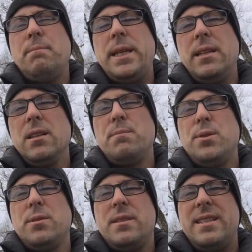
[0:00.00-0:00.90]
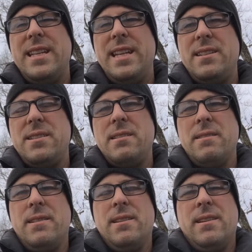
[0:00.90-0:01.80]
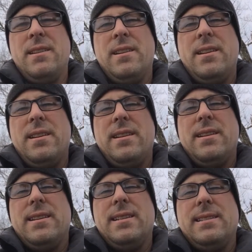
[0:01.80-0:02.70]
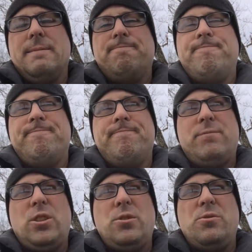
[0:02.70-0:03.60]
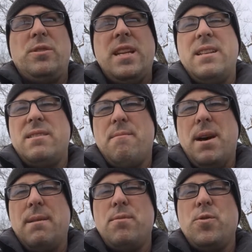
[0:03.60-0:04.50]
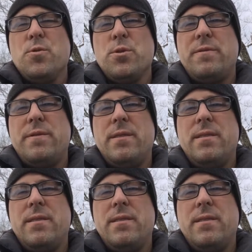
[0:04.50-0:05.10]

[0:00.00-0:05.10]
peelable tint to tint my moonroof.